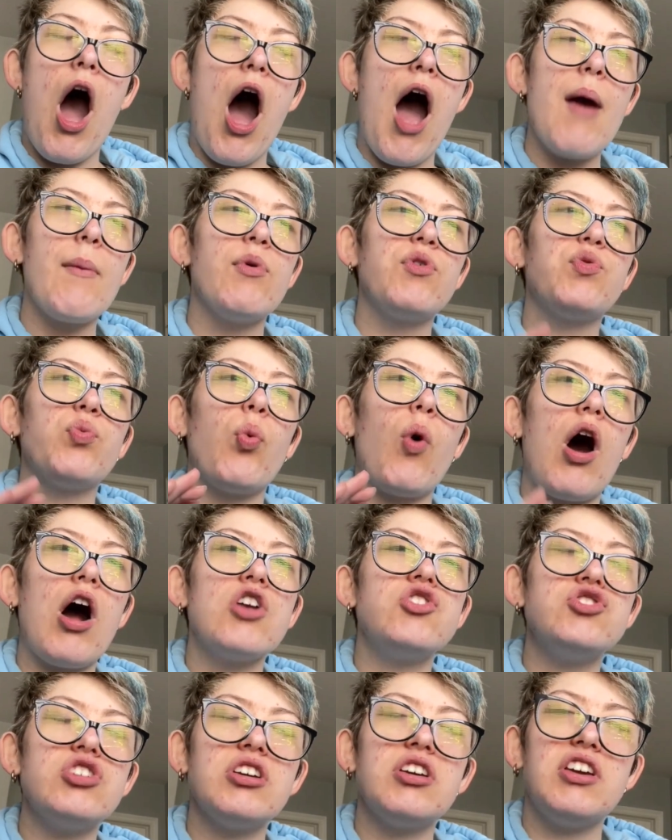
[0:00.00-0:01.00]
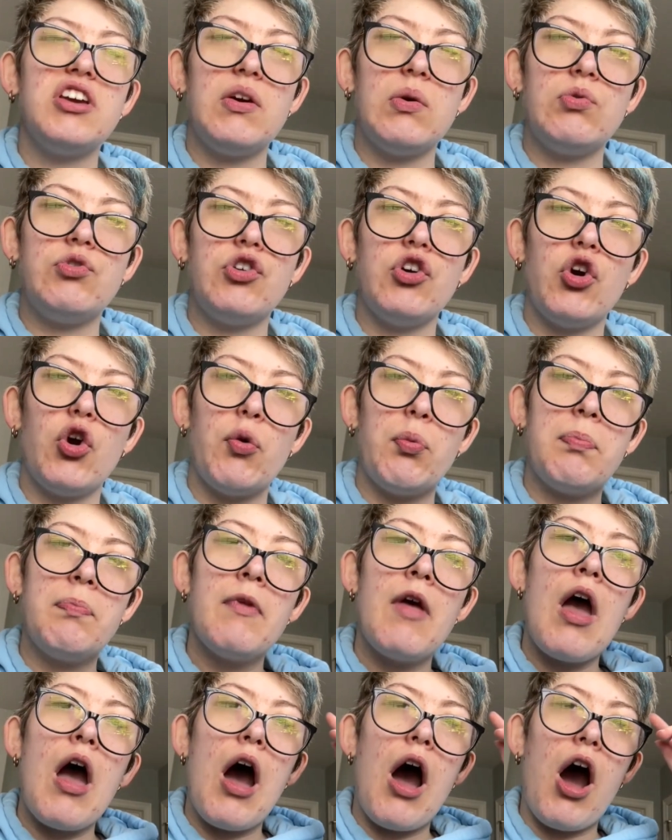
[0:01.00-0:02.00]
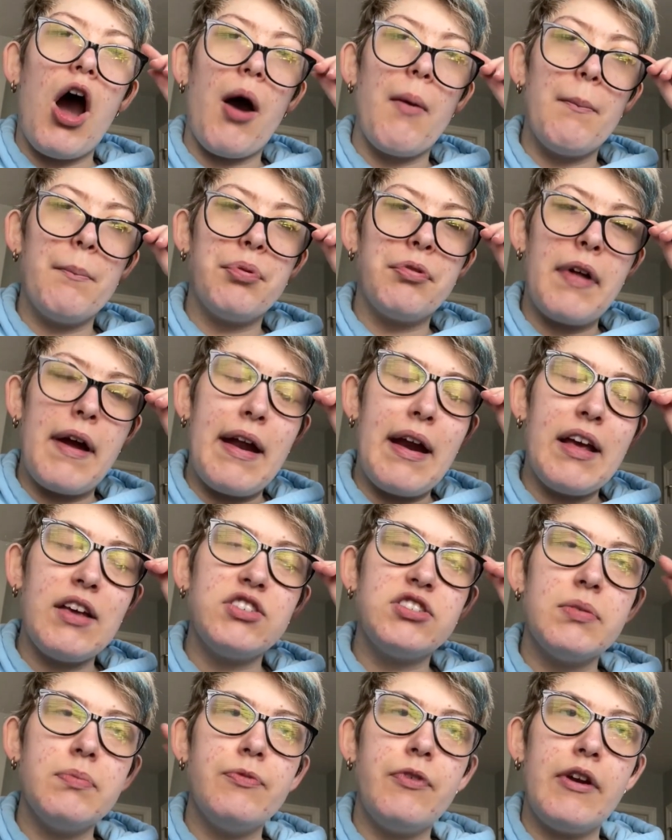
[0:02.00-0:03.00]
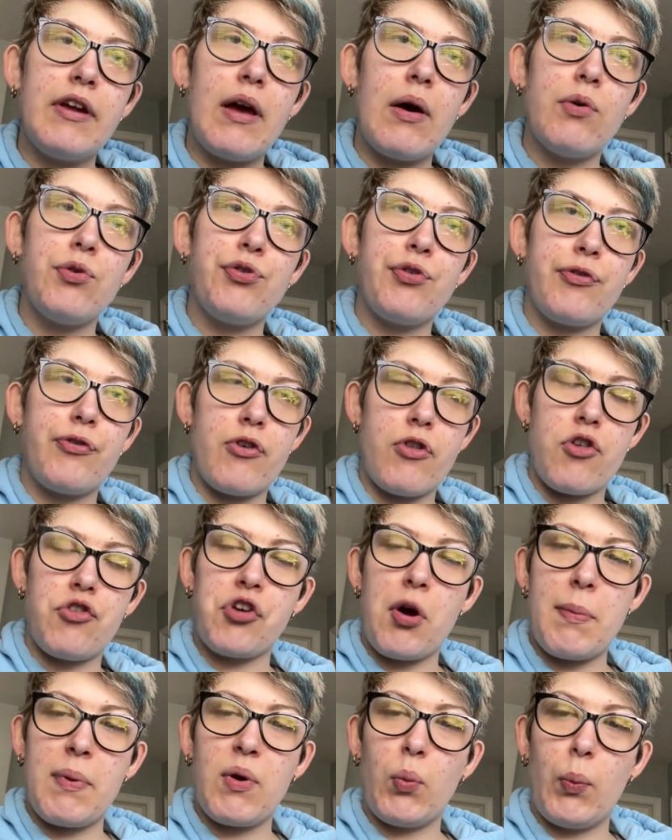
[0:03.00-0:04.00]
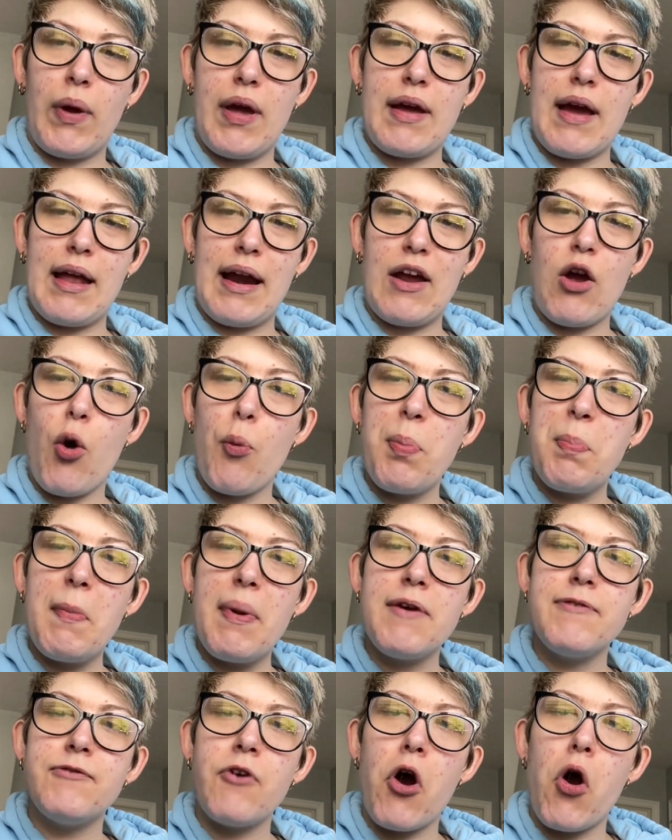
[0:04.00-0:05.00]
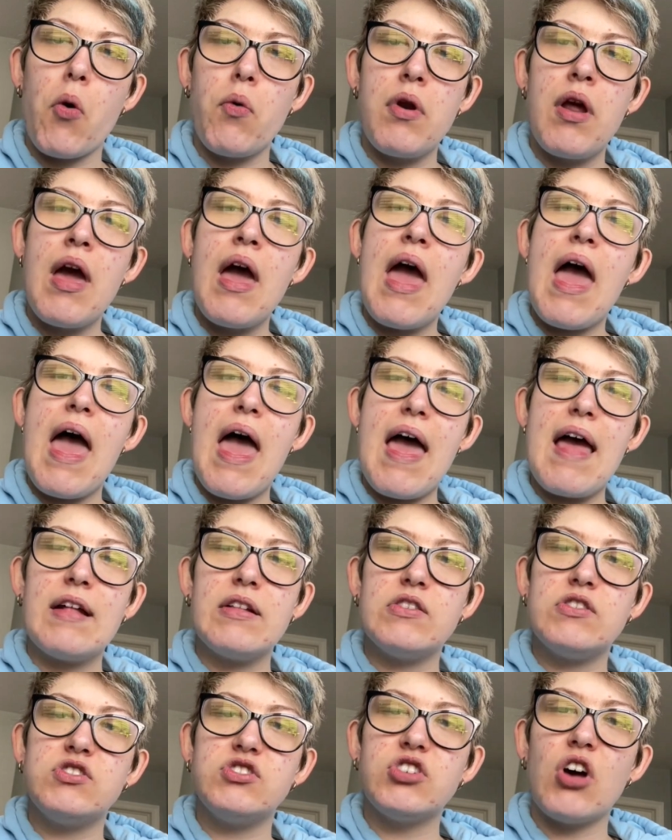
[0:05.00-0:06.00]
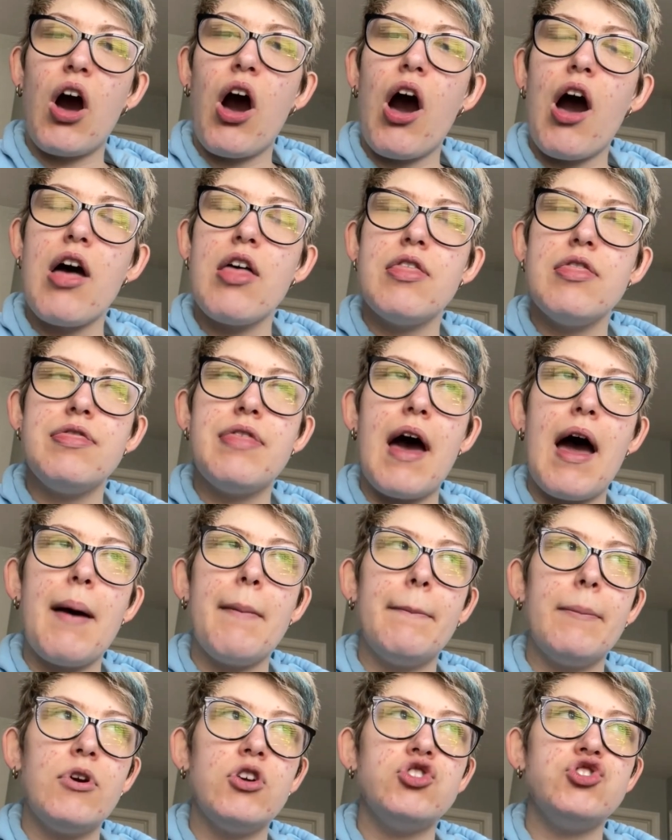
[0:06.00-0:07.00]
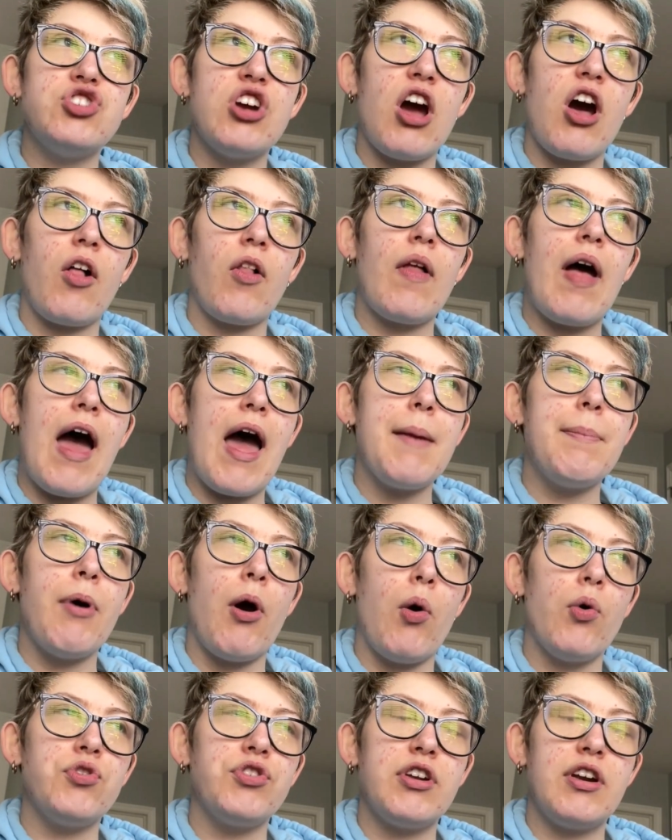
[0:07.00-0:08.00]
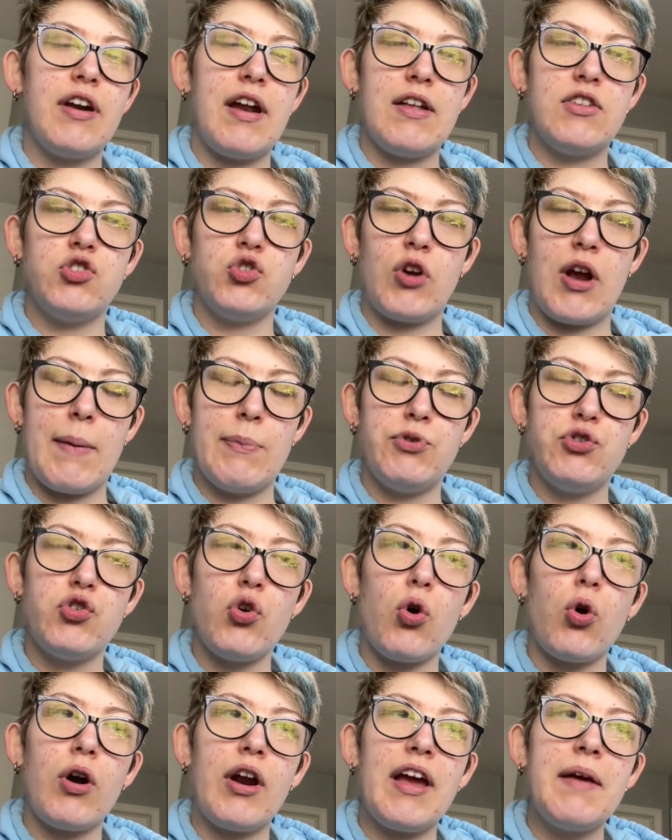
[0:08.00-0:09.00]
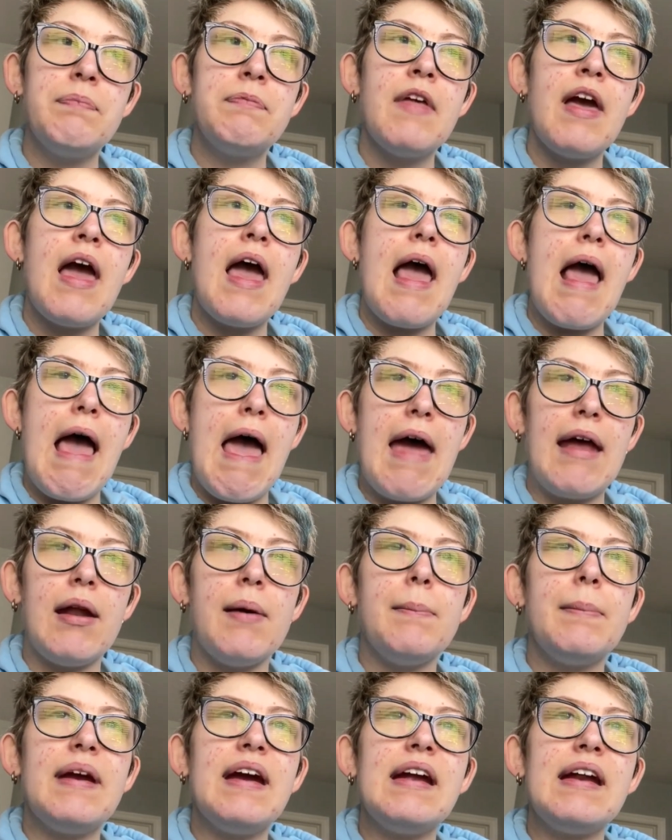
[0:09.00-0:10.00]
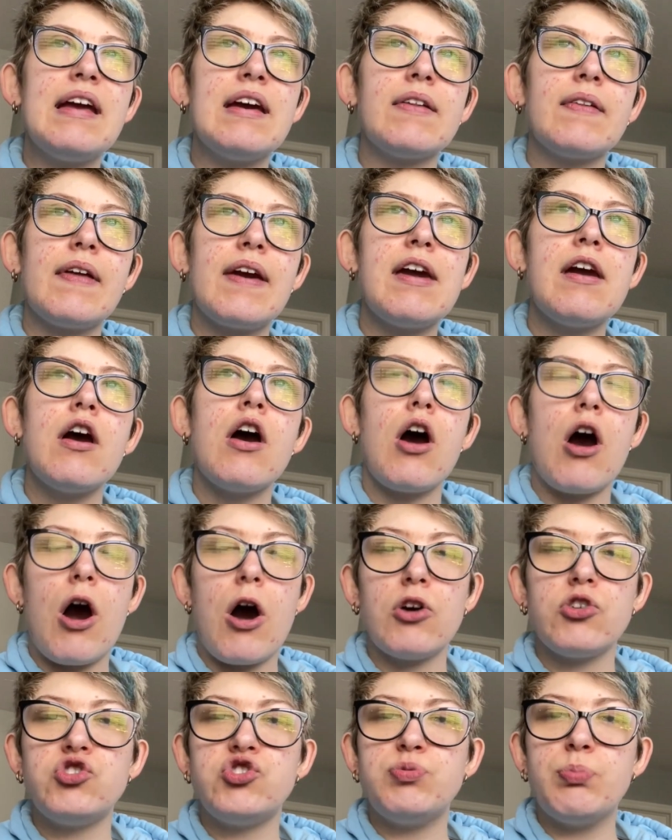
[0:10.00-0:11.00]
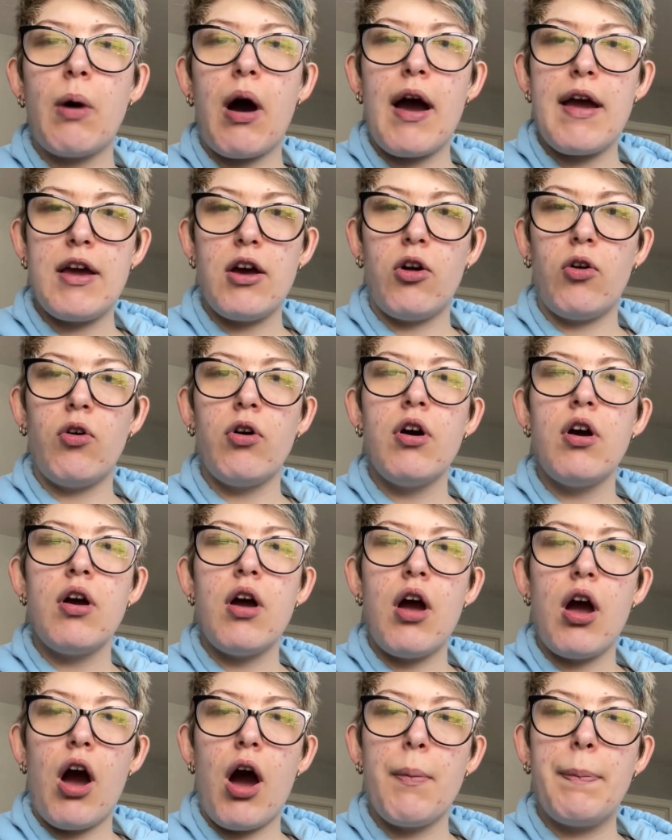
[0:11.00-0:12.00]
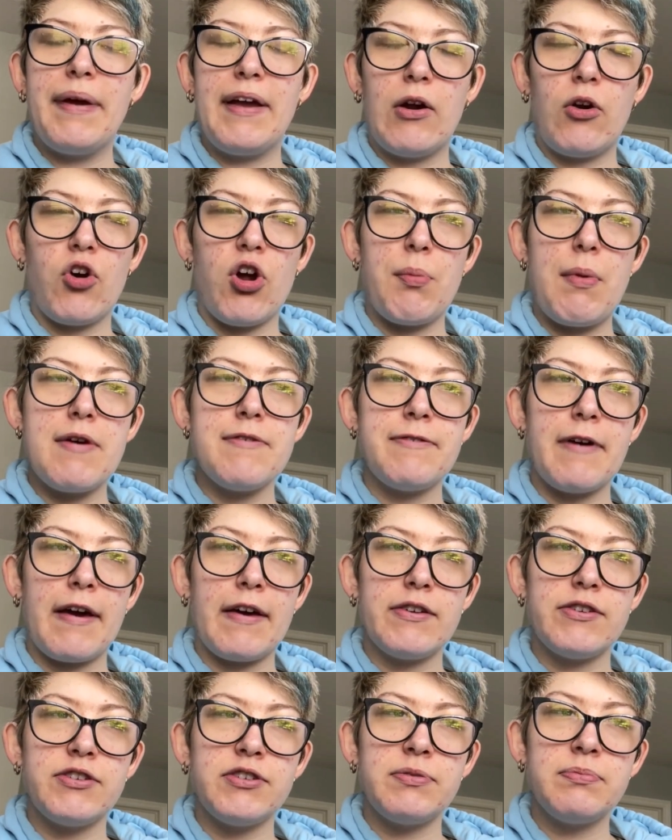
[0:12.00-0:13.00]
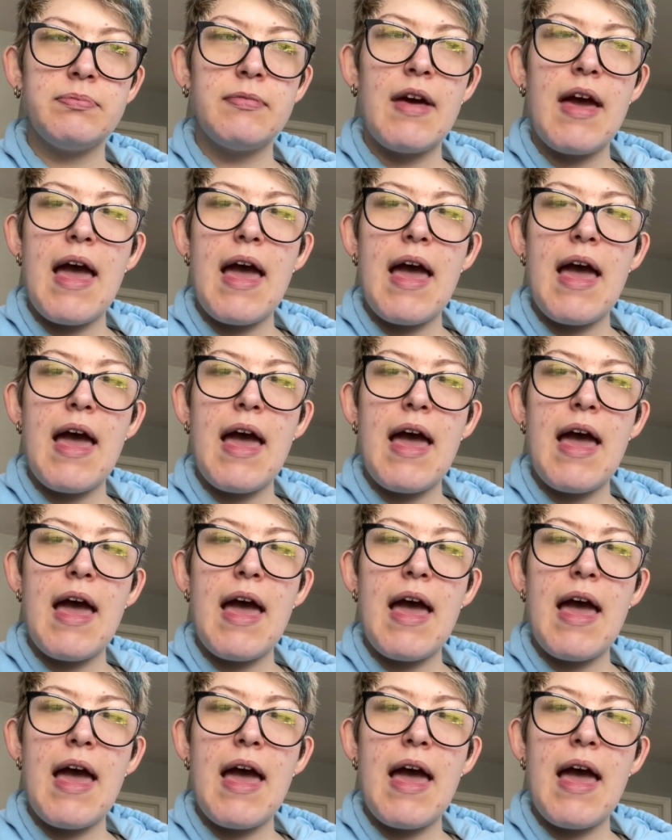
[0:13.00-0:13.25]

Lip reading: I was watching YouTube, planning some videos for this coming week, and I opened my phone and saw that Michelle had posted an Instagram story, and immediately a smile appeared on my face.